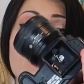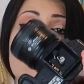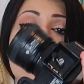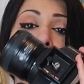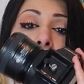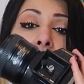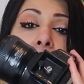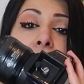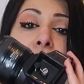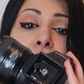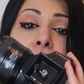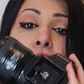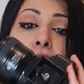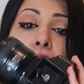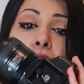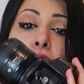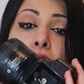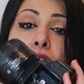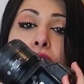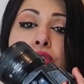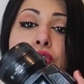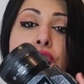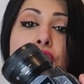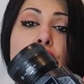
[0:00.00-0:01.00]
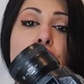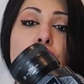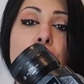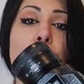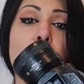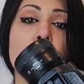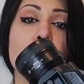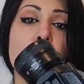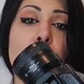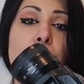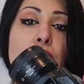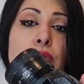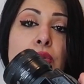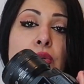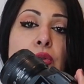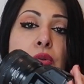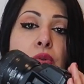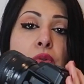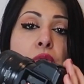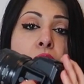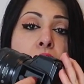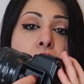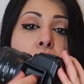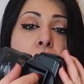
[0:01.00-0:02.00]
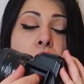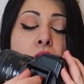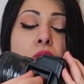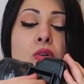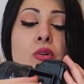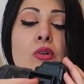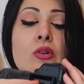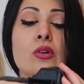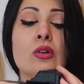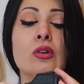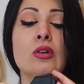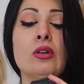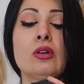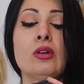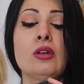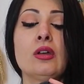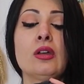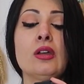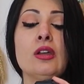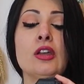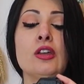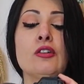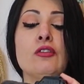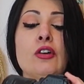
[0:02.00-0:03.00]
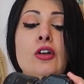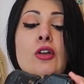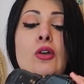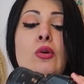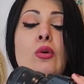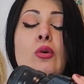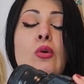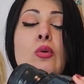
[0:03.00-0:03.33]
If I want to show you, if I